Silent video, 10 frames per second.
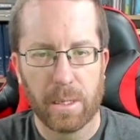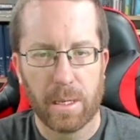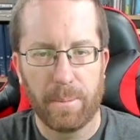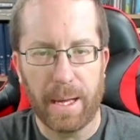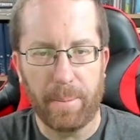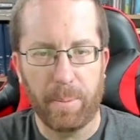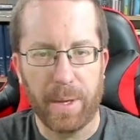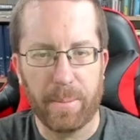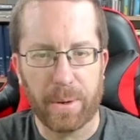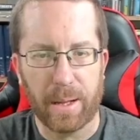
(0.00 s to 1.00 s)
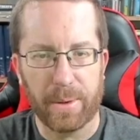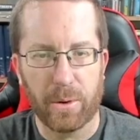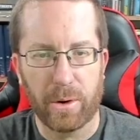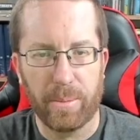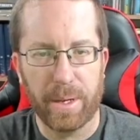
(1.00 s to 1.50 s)
Papa Pete probably
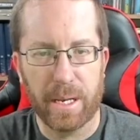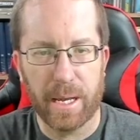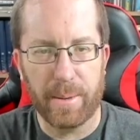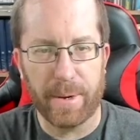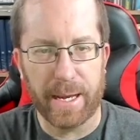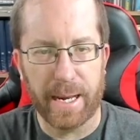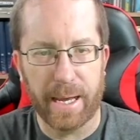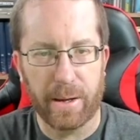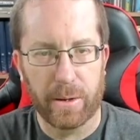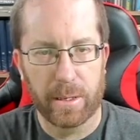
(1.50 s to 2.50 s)
already be done by now.